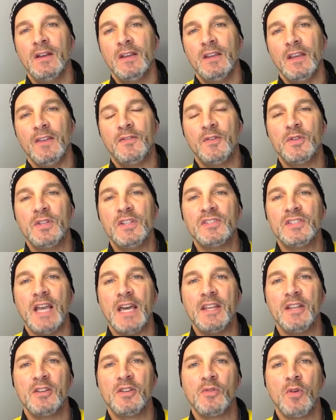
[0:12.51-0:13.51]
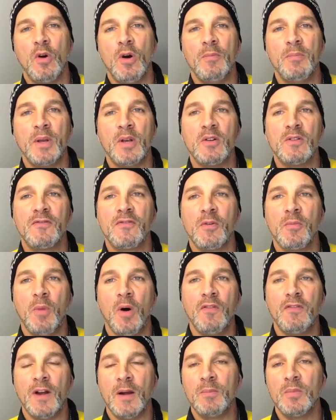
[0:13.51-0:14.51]
If you decided to grow a beard from
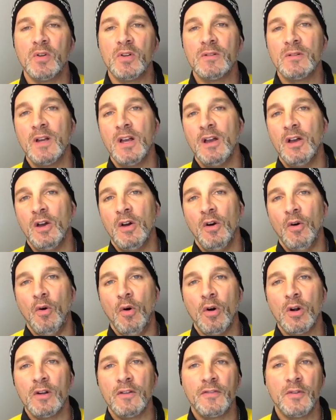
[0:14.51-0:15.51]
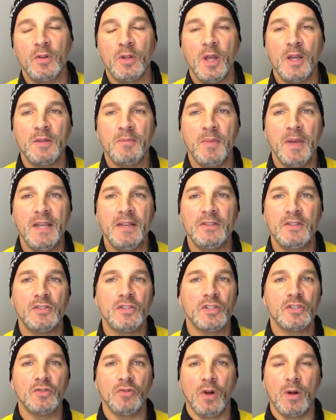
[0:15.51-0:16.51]
November, or if you're like me and you
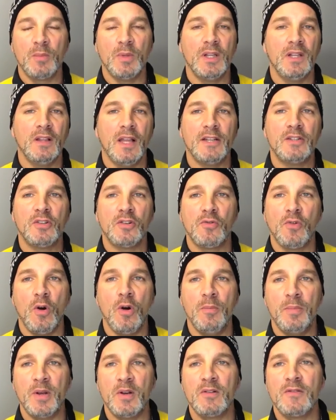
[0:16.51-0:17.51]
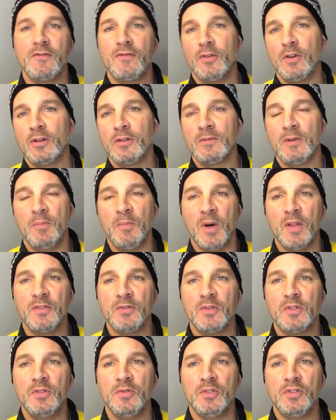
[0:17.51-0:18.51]
just normally like to grow a beard for a month
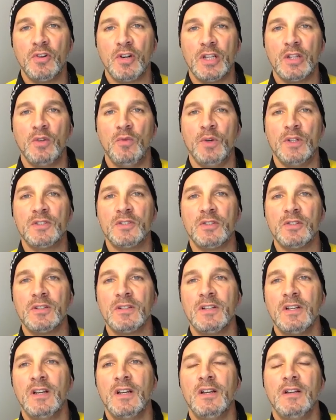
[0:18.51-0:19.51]
or two during the winter,